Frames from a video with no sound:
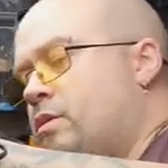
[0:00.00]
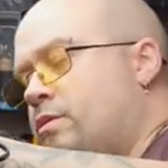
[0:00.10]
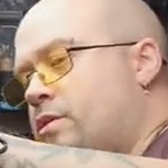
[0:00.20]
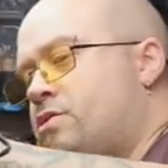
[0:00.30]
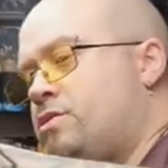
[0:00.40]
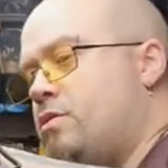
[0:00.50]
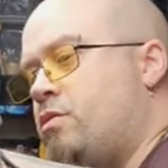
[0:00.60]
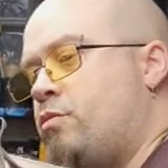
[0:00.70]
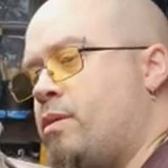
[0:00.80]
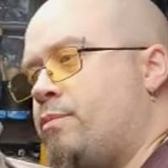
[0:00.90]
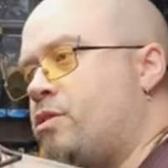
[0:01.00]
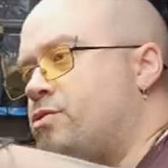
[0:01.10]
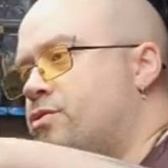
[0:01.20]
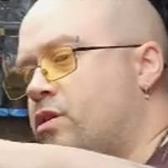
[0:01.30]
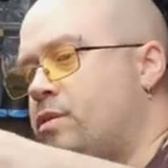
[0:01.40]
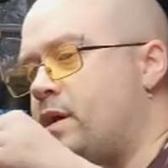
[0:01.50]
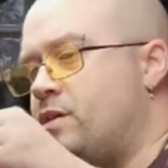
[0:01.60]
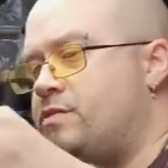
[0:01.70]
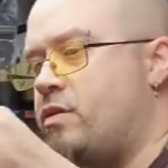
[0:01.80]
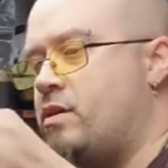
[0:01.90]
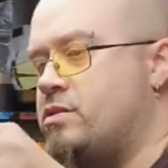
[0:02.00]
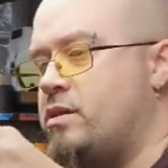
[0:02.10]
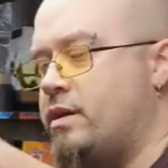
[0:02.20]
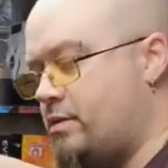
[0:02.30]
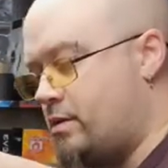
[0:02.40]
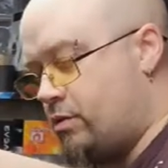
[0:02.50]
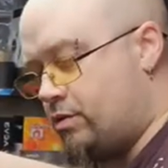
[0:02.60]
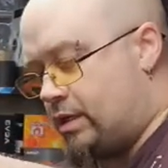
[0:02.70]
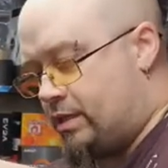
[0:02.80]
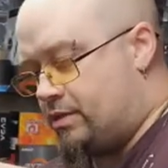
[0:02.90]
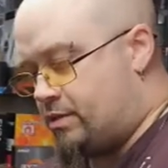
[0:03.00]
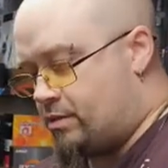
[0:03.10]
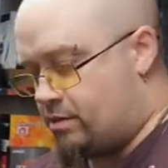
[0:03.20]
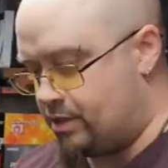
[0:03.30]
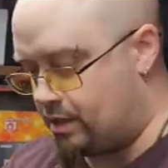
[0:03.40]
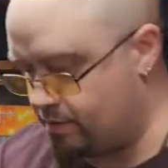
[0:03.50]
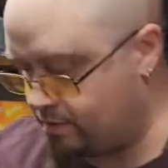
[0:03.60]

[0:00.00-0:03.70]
This is the only one I'm concerned about as far as length goes, and as it turns out,